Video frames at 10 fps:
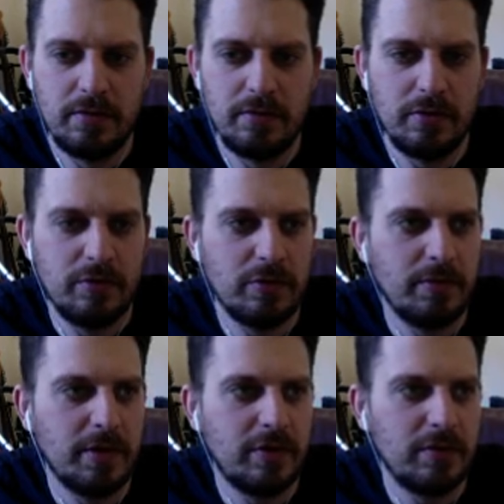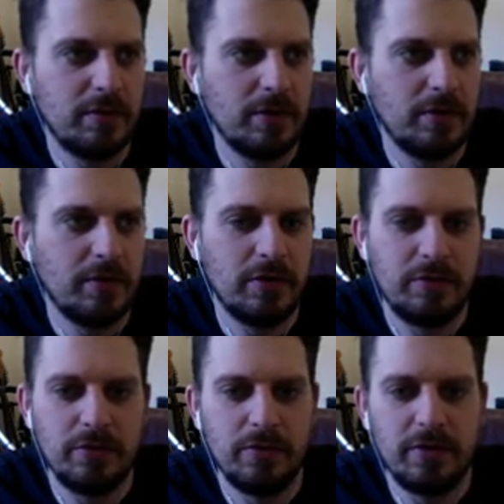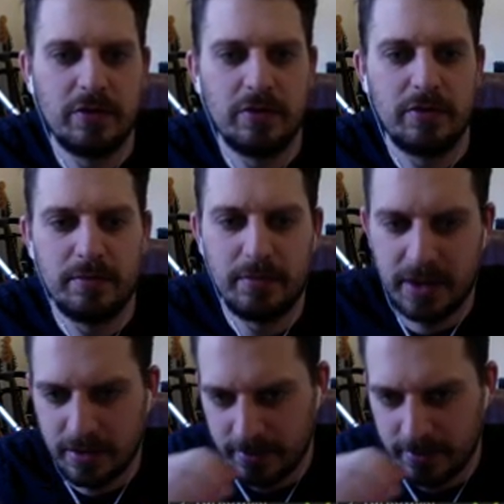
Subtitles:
That's 4 minutes gone. Bang.